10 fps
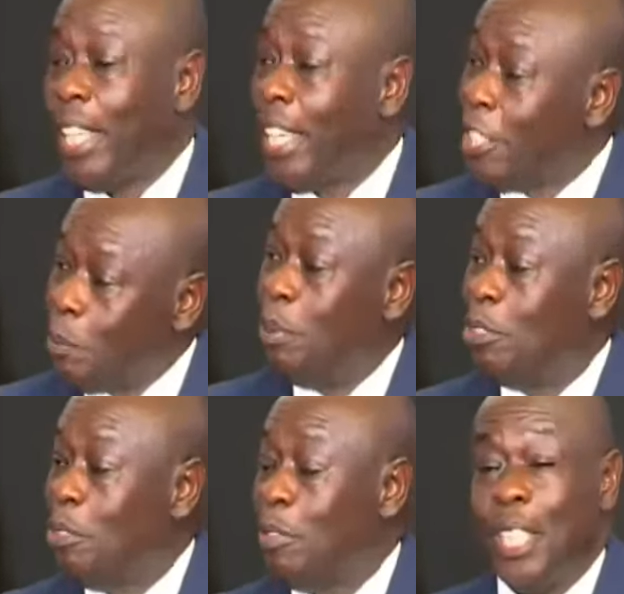But the
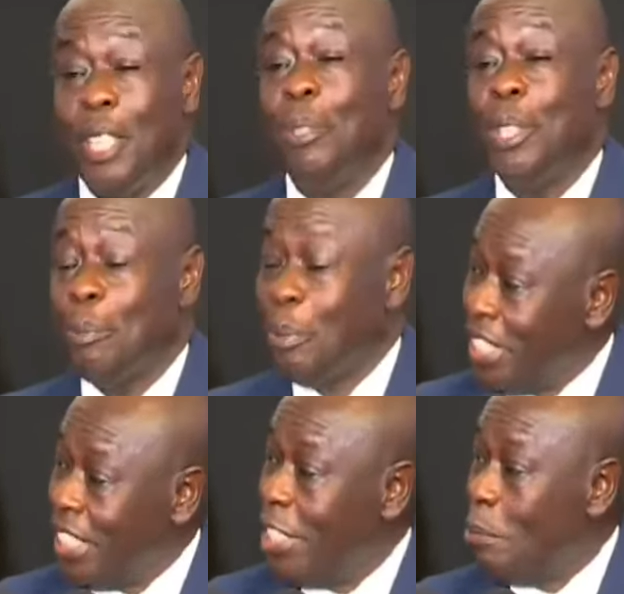response of the Deputy
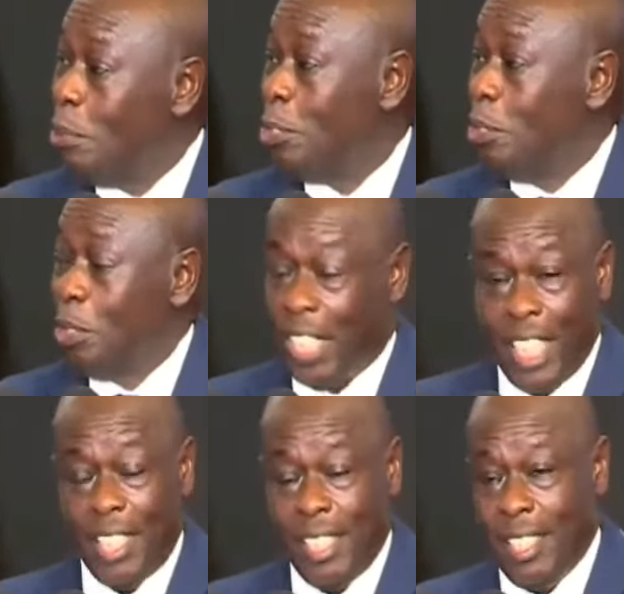President was
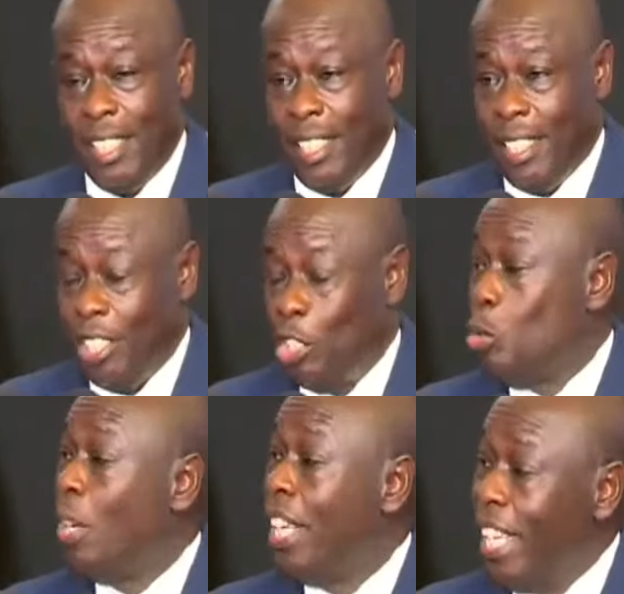not there
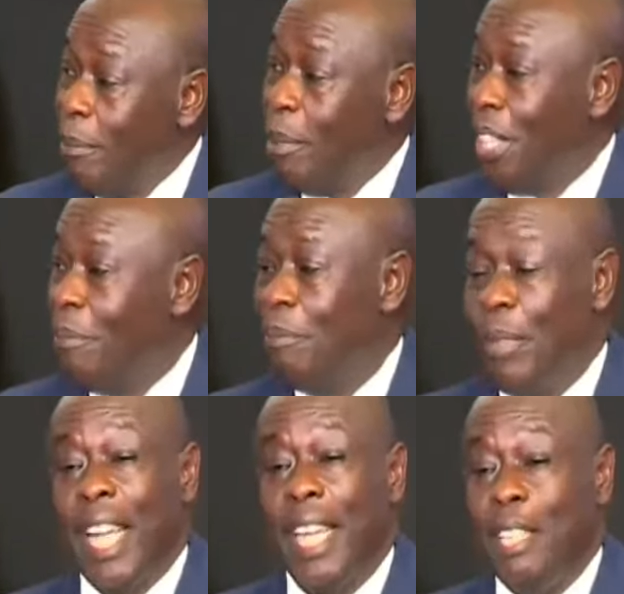to enable
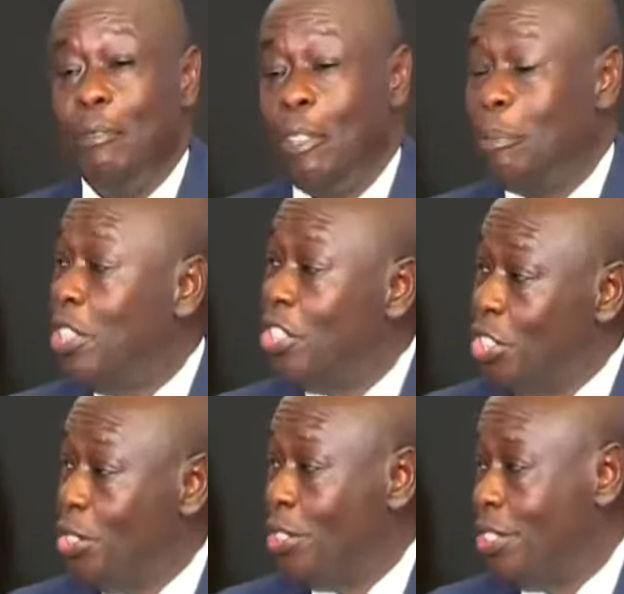them make an informed
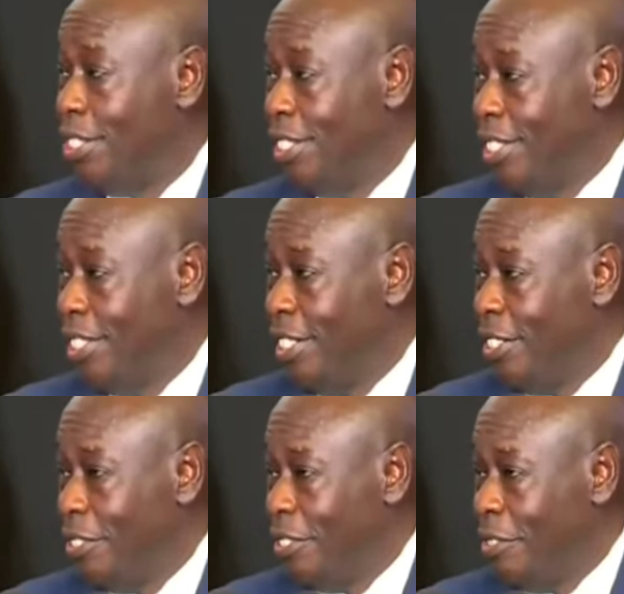decision
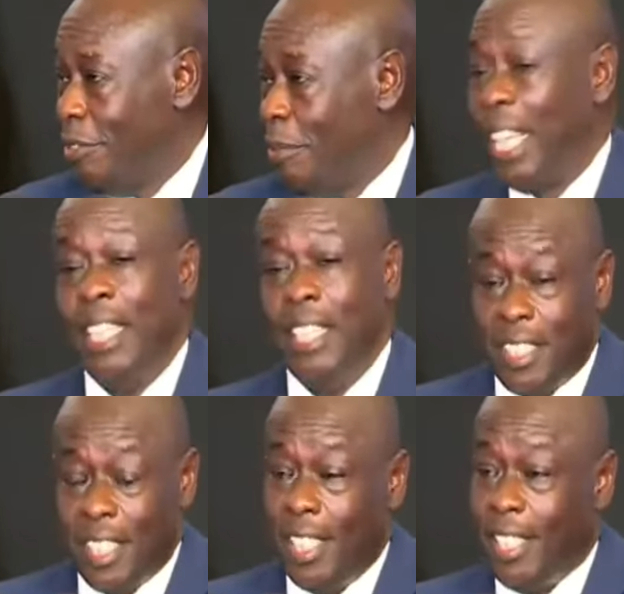by
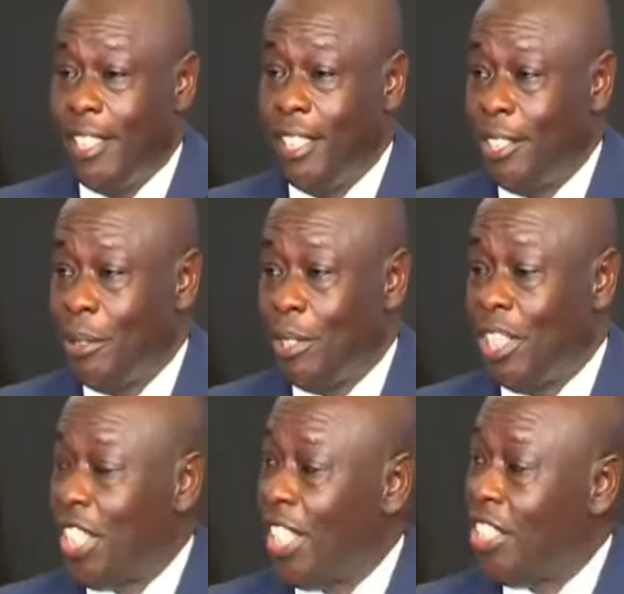listening
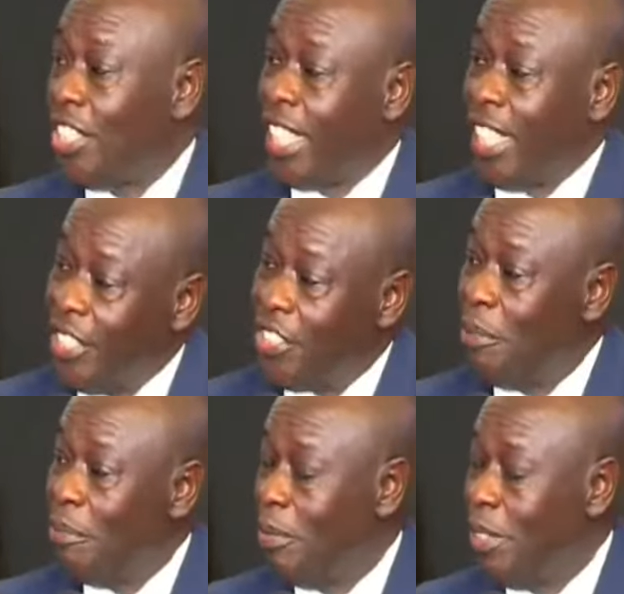to the charges
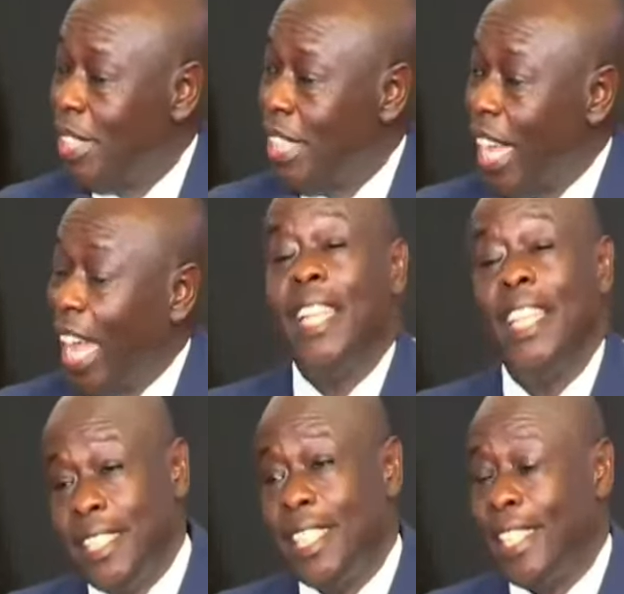against him
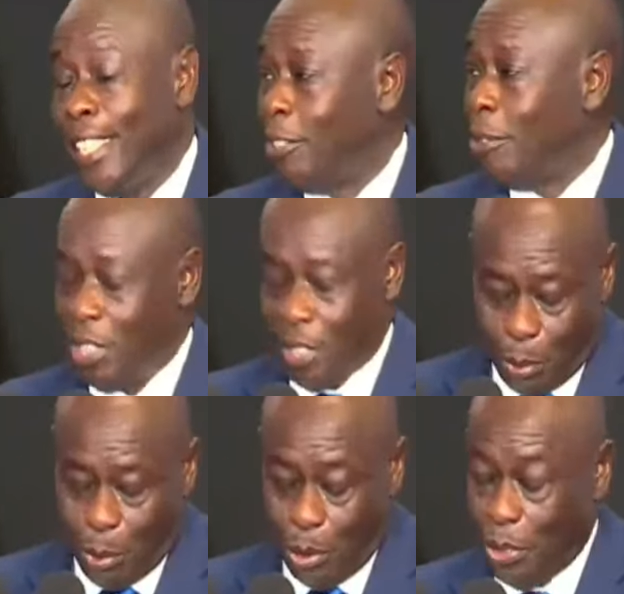and listening to
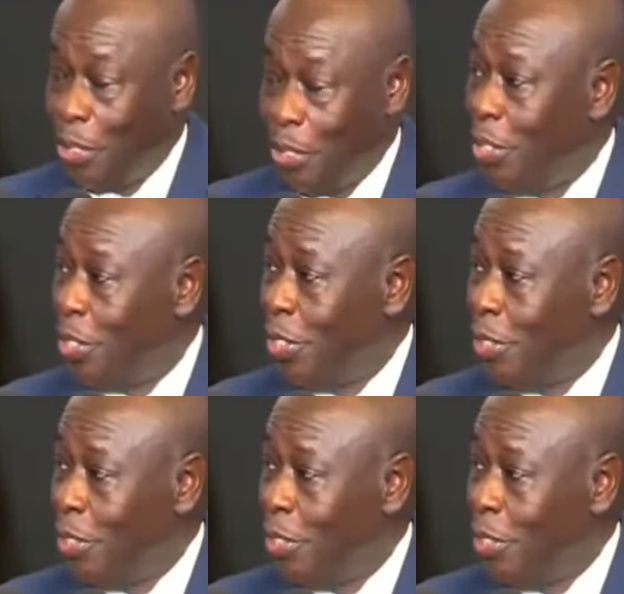his response.